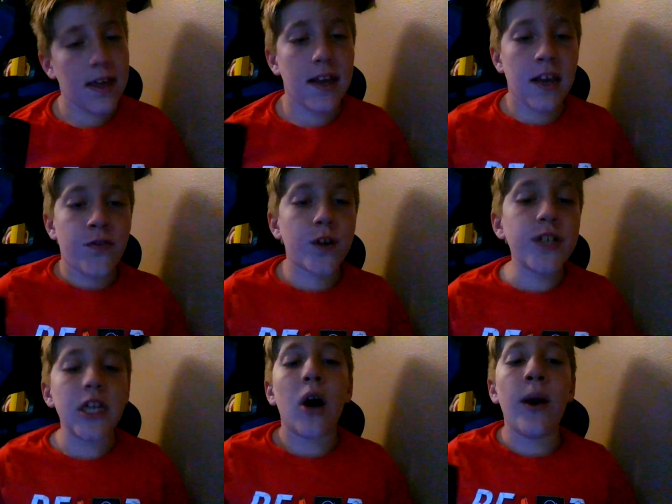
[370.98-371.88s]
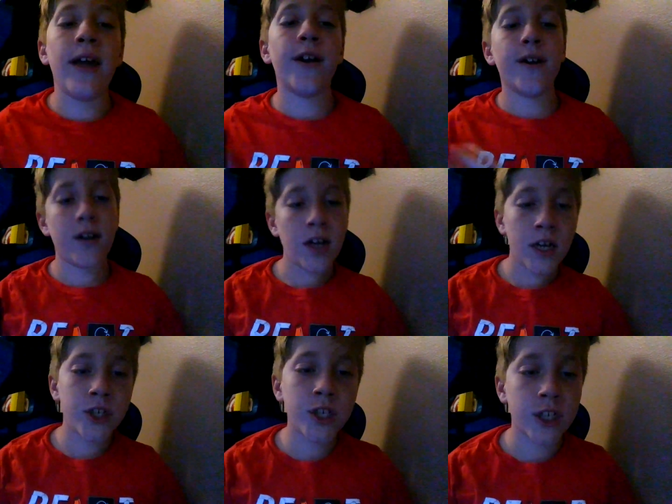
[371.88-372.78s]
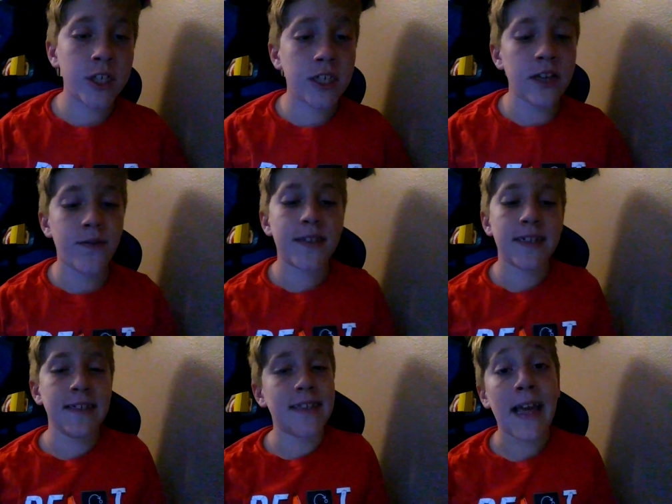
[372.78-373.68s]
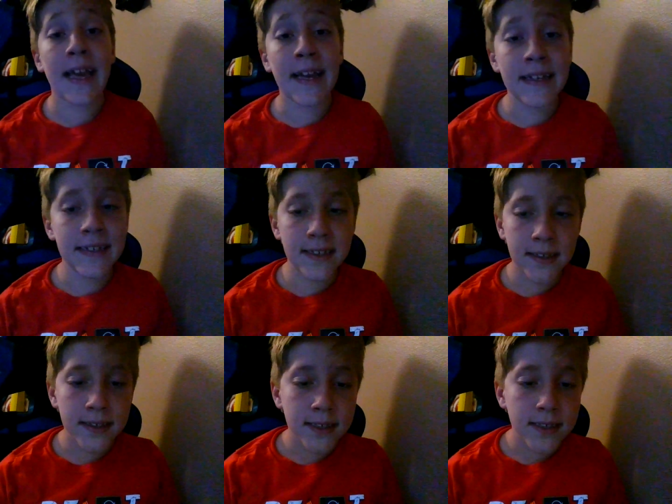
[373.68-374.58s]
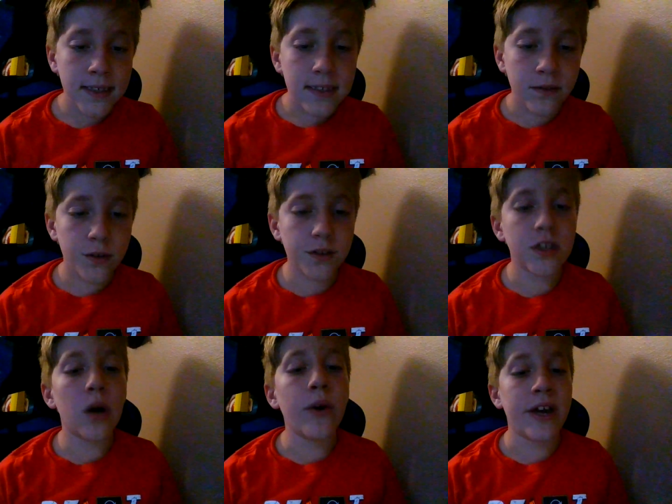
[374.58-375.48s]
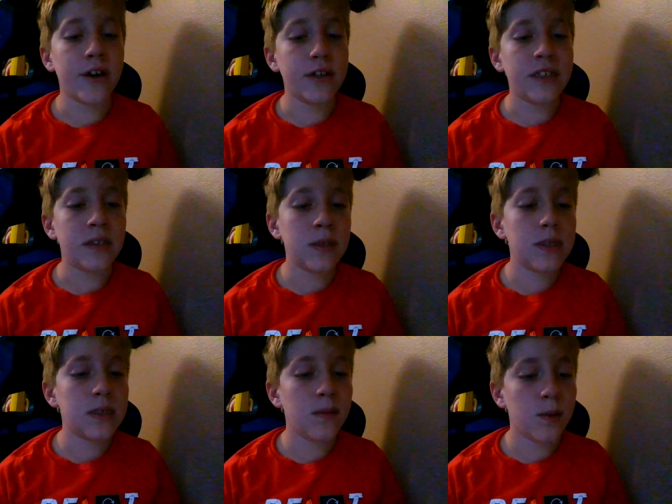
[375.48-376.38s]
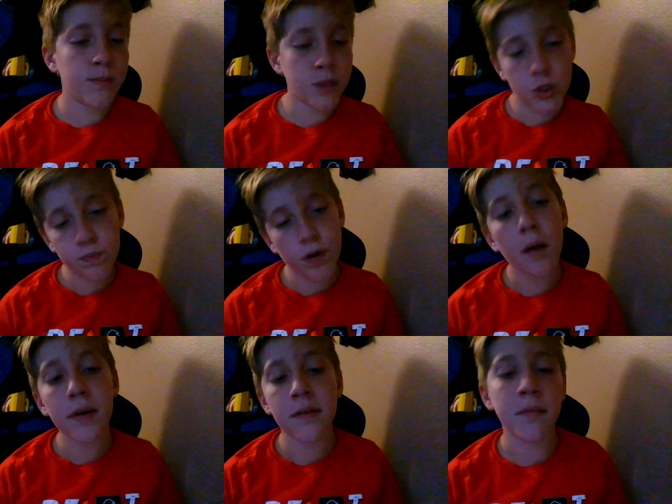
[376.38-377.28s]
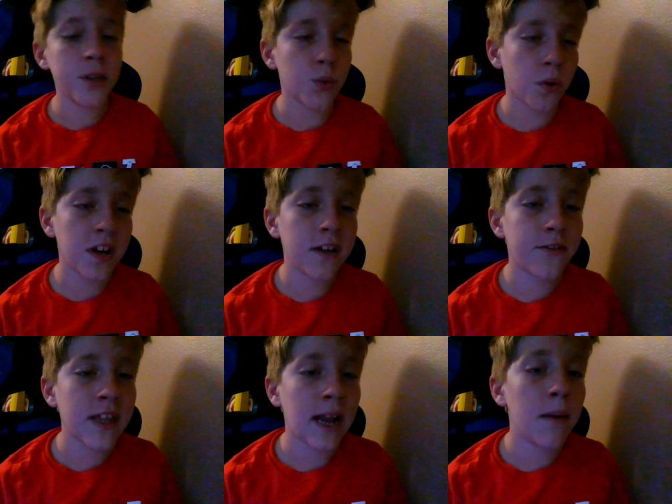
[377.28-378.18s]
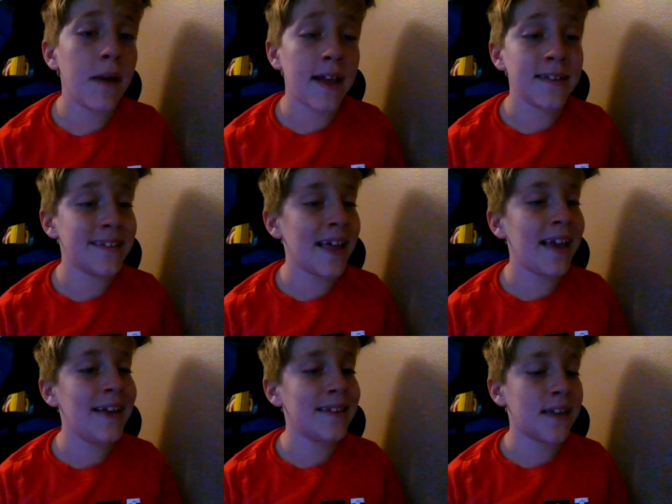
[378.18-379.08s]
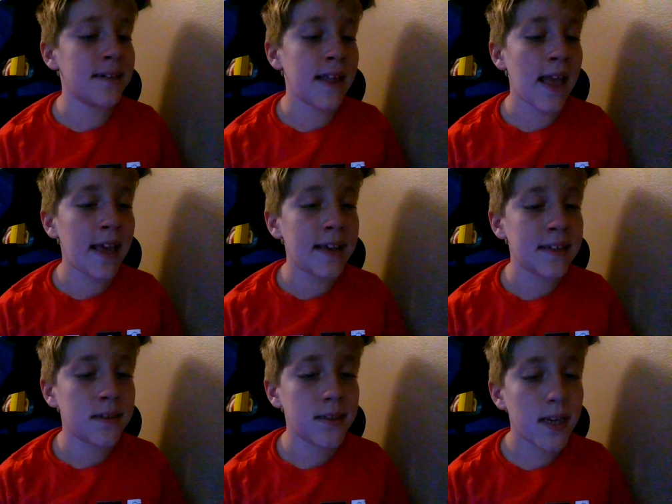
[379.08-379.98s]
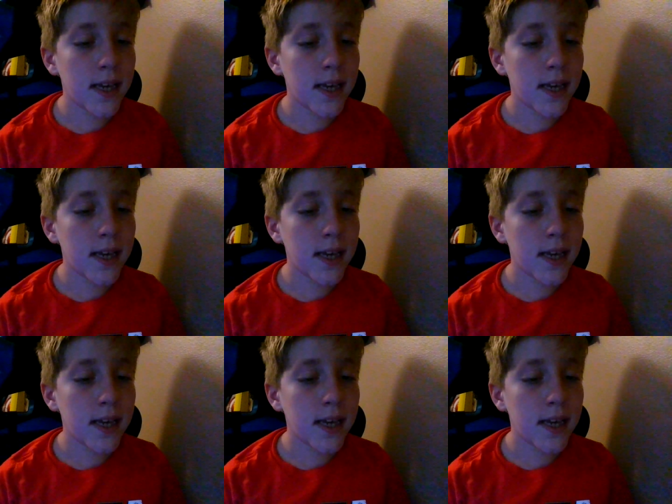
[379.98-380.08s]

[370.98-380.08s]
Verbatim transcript: If there's a no hitter, just see if it's against the A's. If there's a no hitter, it's probably the majority of the time against the A's because the A's